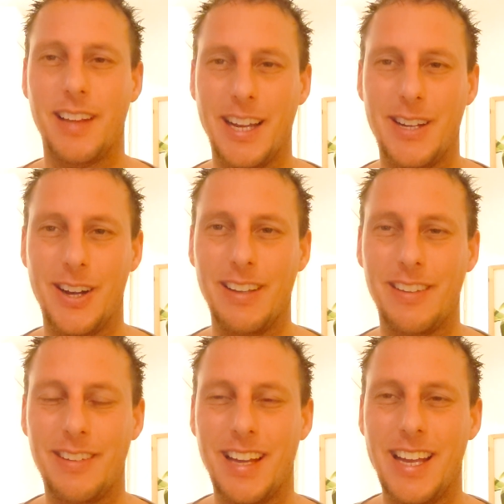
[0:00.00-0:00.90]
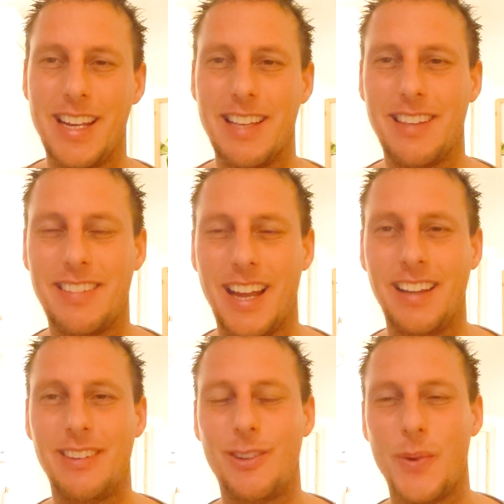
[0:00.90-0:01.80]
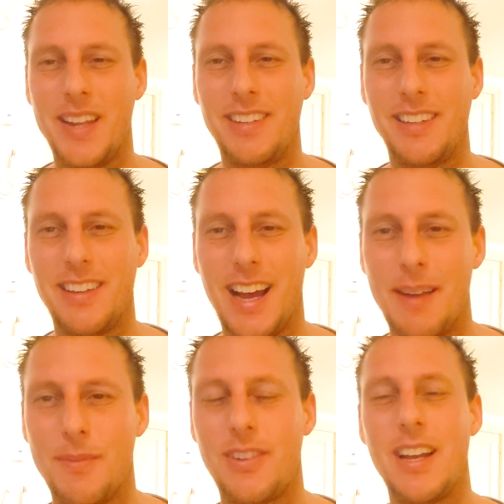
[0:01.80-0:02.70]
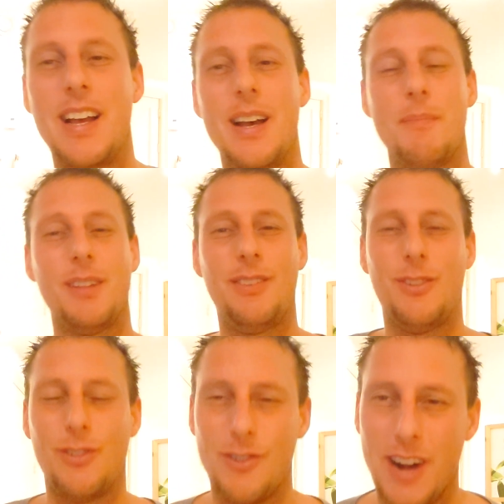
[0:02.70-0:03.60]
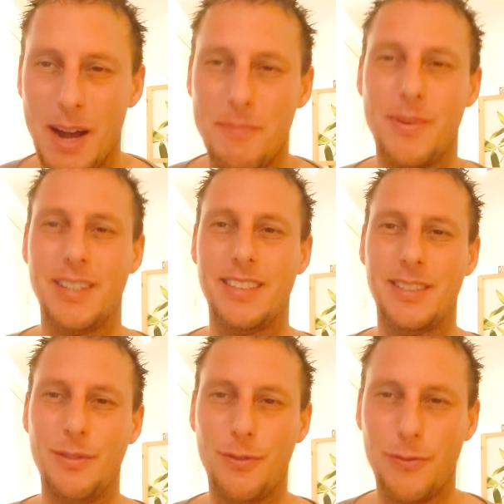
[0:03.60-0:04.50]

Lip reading: I can't say it 10, 20 times, but drop the